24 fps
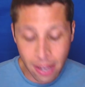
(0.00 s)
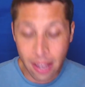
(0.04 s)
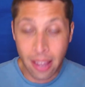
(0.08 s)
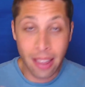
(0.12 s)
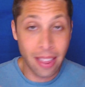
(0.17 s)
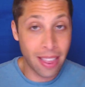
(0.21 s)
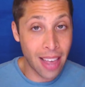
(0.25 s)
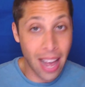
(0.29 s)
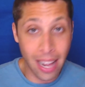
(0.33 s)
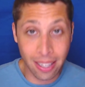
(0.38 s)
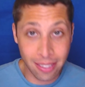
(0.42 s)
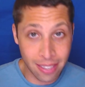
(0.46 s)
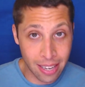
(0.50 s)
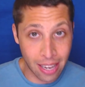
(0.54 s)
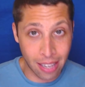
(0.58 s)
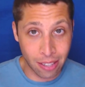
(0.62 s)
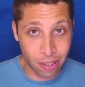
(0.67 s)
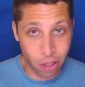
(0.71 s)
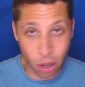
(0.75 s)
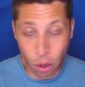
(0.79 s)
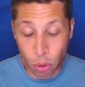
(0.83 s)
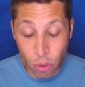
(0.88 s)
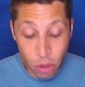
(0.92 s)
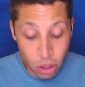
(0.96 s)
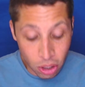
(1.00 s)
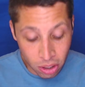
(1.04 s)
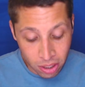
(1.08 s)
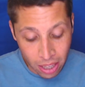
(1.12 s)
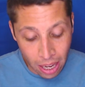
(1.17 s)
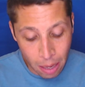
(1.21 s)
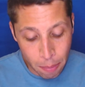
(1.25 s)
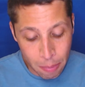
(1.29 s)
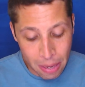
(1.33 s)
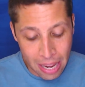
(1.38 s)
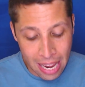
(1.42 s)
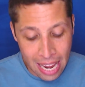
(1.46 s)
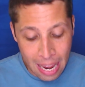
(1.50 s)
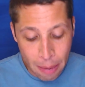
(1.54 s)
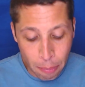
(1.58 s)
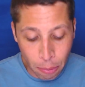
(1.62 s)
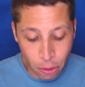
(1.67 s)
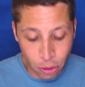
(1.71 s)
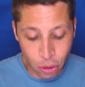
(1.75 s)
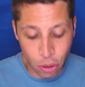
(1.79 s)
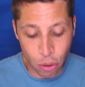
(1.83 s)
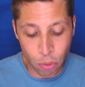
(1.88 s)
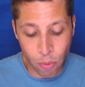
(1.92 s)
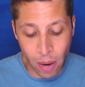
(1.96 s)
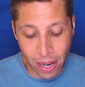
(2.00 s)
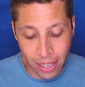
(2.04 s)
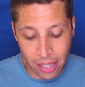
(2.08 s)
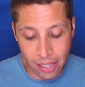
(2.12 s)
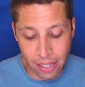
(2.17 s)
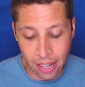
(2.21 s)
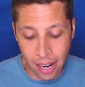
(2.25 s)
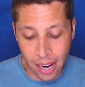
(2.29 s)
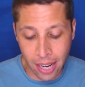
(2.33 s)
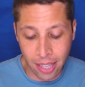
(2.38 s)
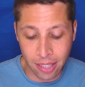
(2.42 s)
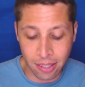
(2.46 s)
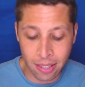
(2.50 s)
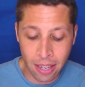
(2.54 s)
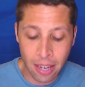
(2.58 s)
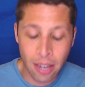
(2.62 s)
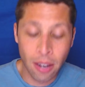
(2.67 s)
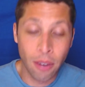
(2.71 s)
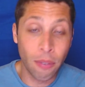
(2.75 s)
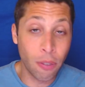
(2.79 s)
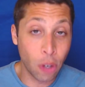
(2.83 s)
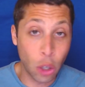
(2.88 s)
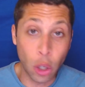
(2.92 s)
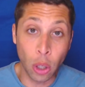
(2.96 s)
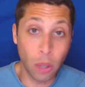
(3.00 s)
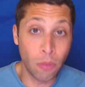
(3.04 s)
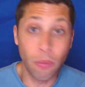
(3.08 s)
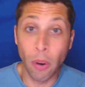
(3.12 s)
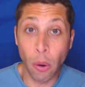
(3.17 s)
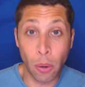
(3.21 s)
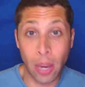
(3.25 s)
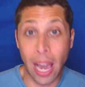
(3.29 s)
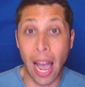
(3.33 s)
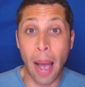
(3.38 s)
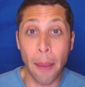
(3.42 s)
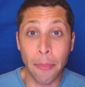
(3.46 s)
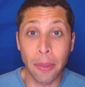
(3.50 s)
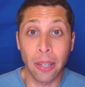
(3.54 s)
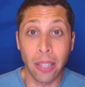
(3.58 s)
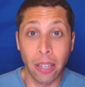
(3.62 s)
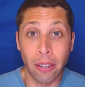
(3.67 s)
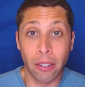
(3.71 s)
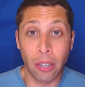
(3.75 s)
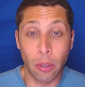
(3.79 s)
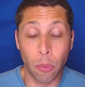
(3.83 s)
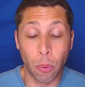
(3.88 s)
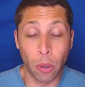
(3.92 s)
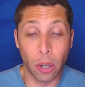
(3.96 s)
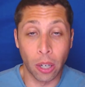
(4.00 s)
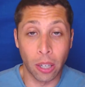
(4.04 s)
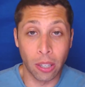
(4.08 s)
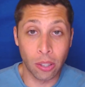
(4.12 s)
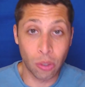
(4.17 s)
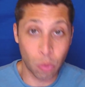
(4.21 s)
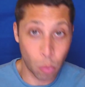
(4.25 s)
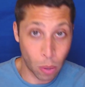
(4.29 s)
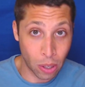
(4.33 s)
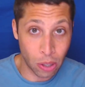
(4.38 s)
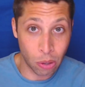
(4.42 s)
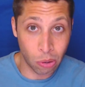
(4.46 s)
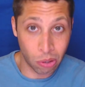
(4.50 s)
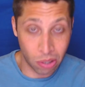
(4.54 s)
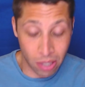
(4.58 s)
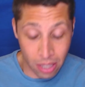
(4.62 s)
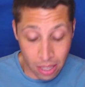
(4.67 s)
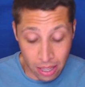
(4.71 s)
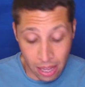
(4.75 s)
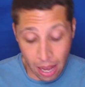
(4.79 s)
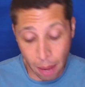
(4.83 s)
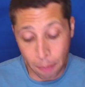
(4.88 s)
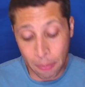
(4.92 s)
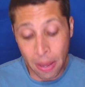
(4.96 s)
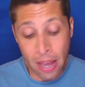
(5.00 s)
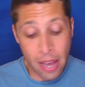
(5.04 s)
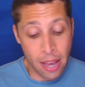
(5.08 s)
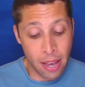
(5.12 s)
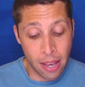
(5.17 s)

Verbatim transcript: That's it. So you just got to be able to recognize the good vocabulary words when you see them.